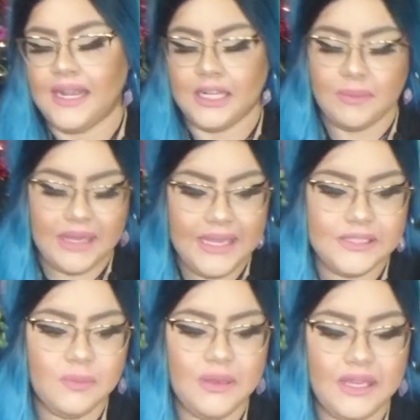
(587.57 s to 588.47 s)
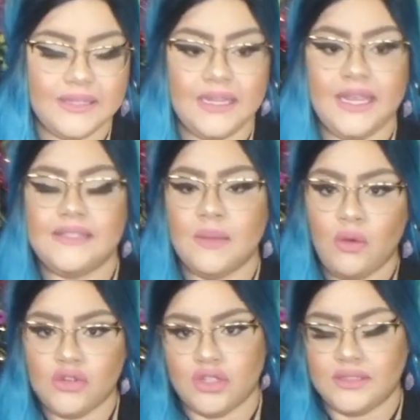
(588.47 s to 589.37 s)
going to be easy because there is
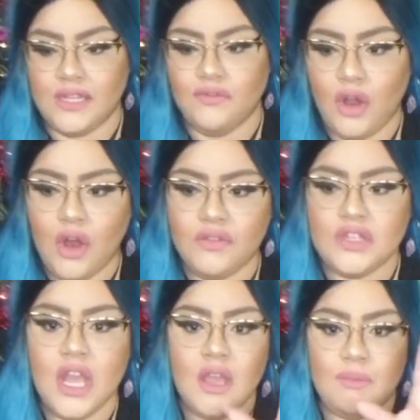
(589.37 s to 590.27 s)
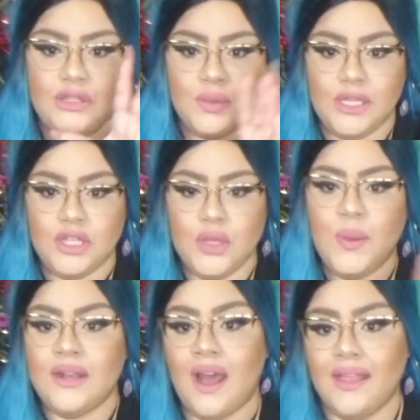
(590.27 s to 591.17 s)
emotions involved between you
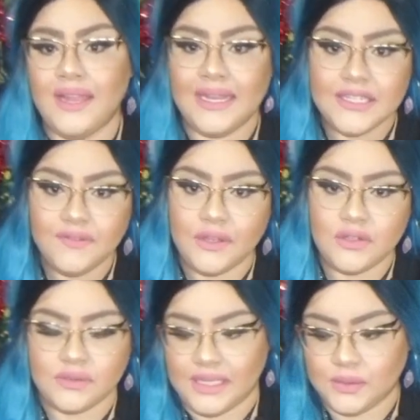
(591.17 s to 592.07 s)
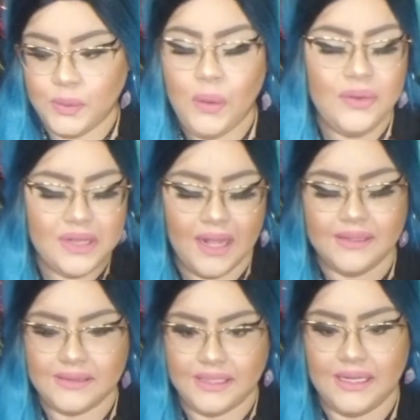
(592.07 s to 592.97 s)
and other individuals as well. Not
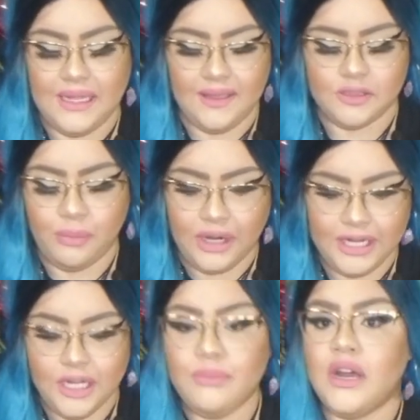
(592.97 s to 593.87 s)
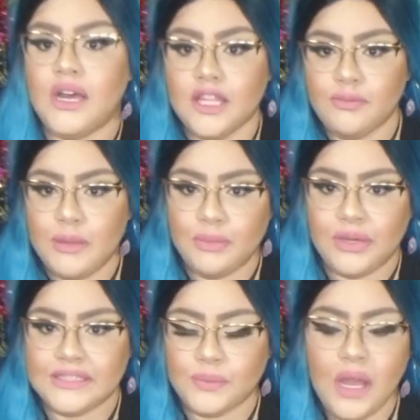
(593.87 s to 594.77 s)
necessarily this partner, but other
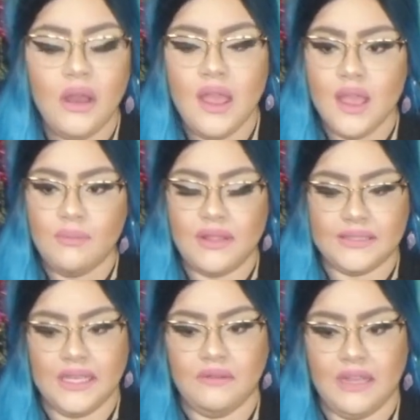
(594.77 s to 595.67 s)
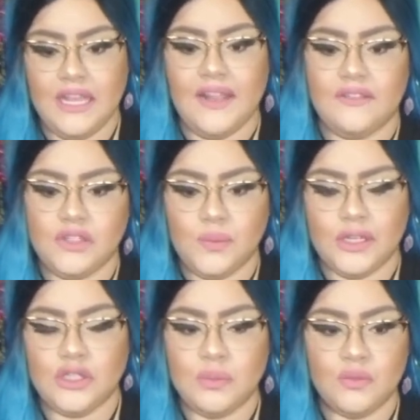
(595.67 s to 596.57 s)
people as well. But they're saying right here that if you
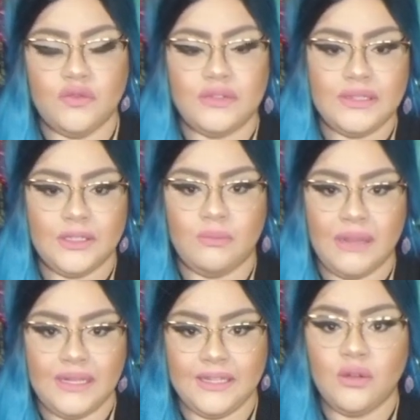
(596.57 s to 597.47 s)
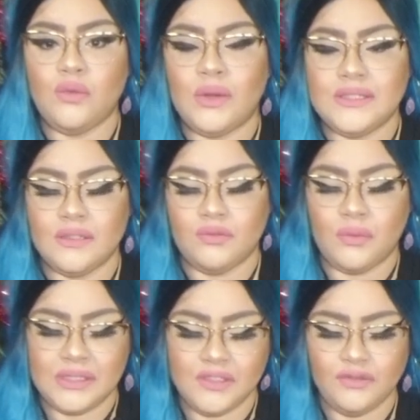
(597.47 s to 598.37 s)
were to move little by little, once
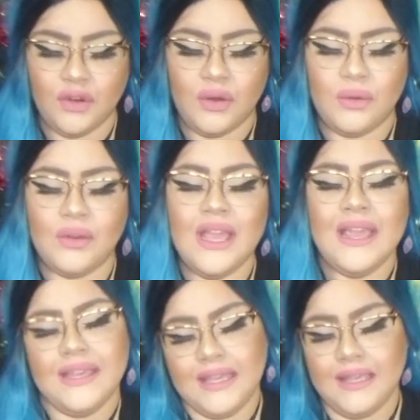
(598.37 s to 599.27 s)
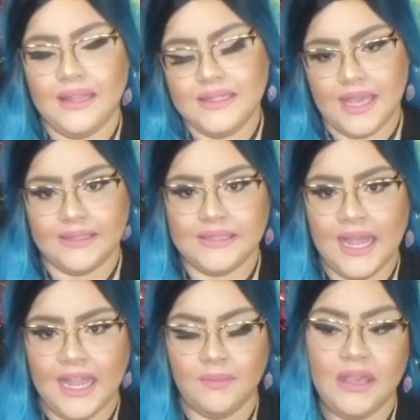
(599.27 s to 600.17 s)
and for all, healing takes
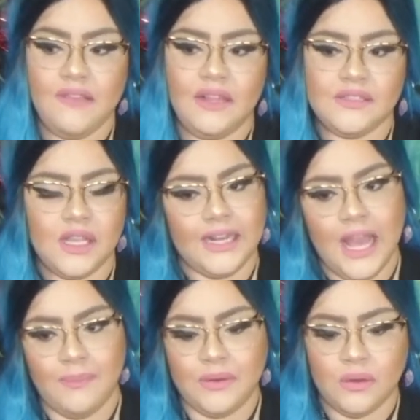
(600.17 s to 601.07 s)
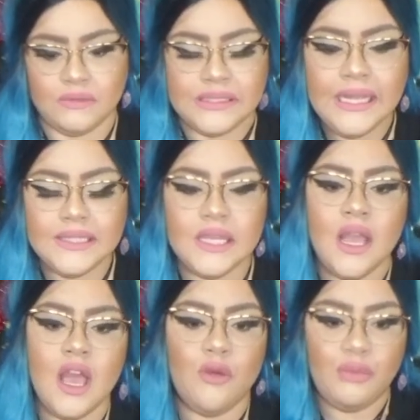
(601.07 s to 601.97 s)
time. Healing is not going to happen overnight,
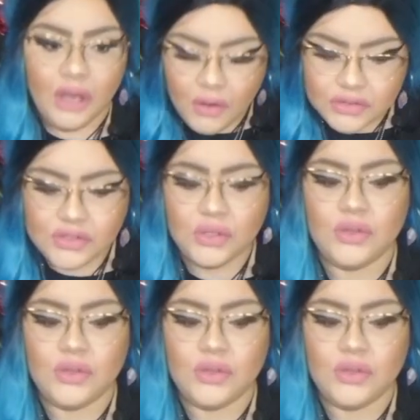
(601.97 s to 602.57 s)
but also